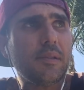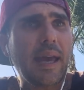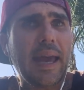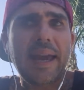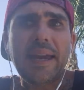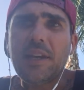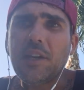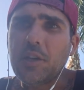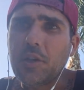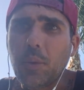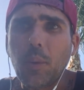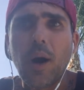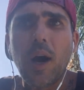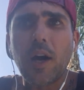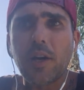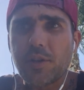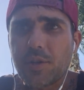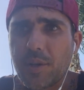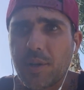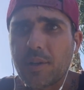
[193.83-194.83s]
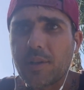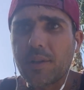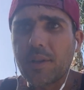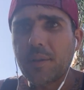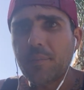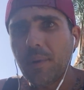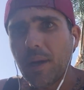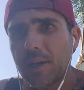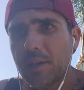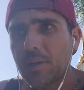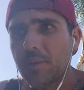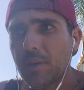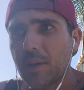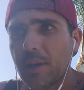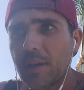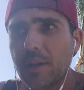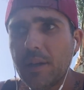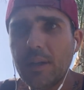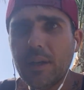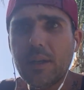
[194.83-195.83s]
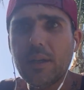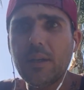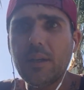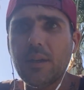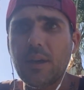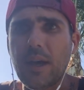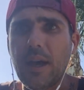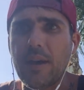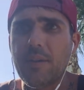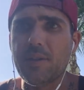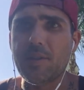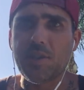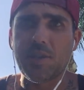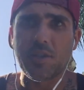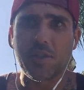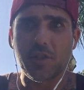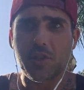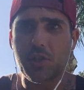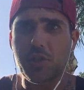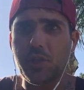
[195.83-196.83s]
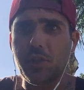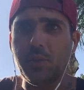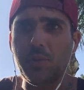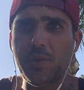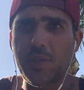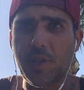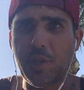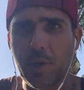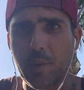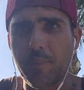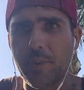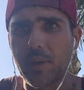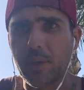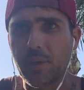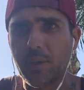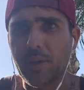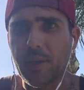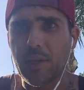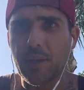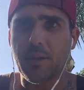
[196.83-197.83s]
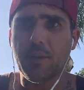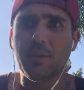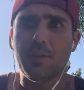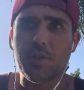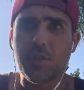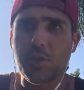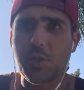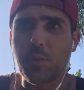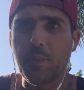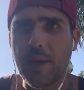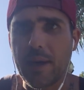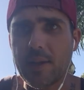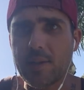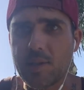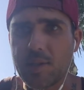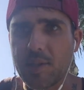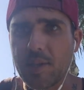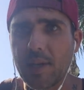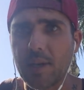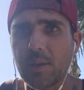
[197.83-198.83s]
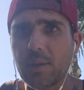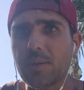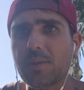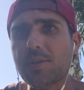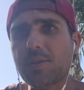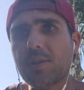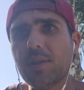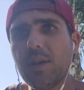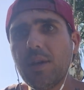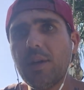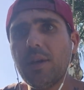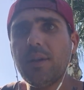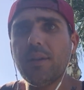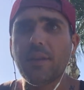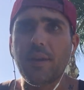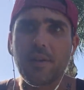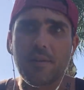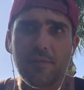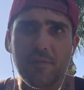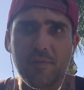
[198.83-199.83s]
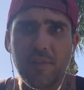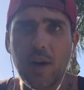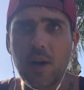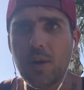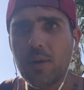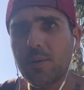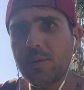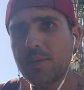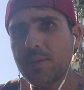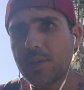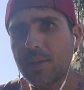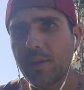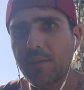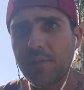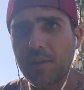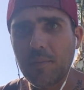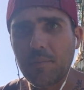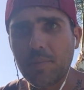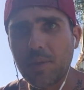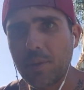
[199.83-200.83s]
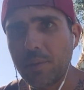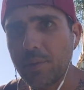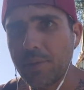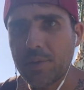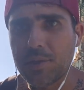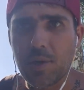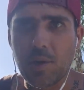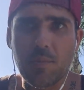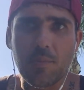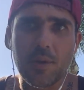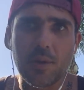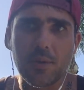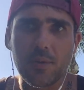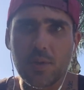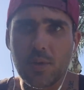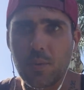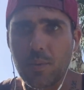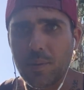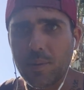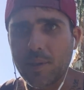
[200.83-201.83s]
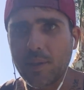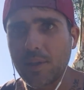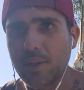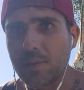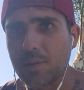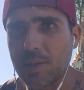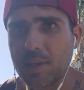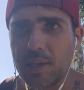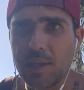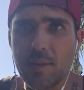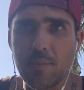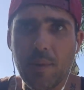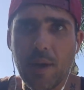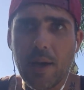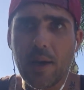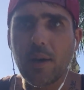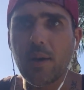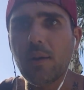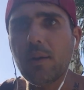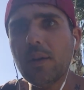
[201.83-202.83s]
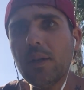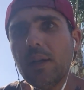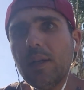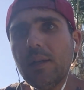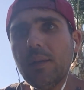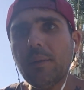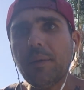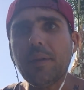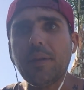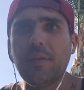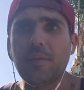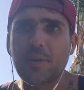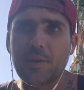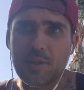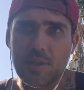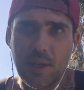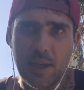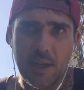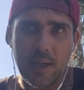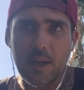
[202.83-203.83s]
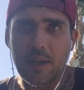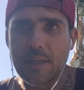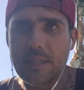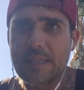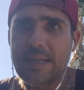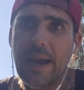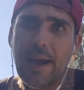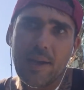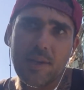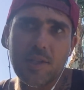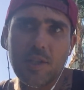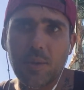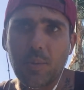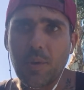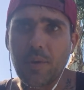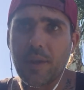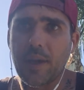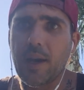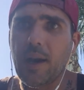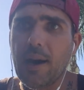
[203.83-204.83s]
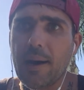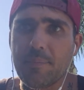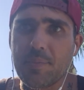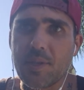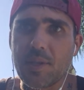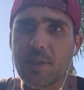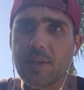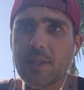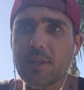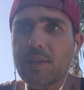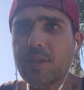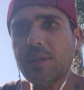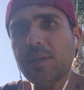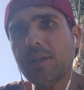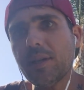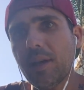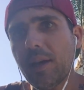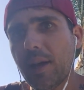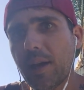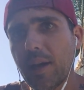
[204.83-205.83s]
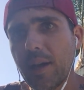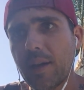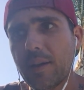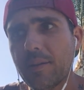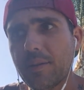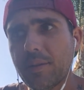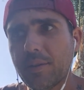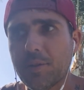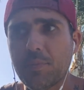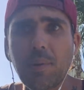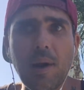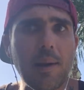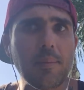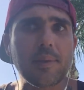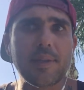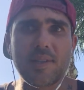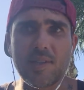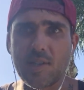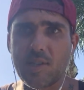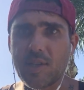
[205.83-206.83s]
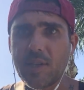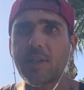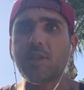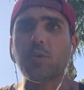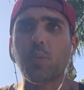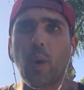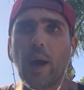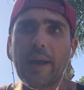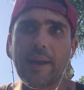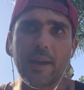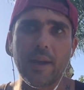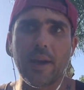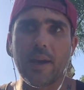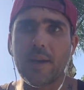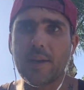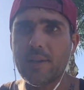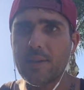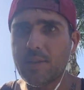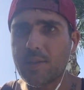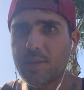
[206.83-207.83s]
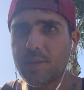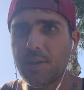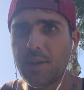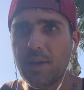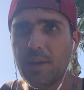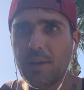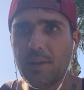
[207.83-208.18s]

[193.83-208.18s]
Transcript: eighty to one hundred in my unit. And this is a two-tier building, two-man cells. They have phones, they have computer terminals where you can use email, and then there's like a desk where the cop sits. And there's probably six white guys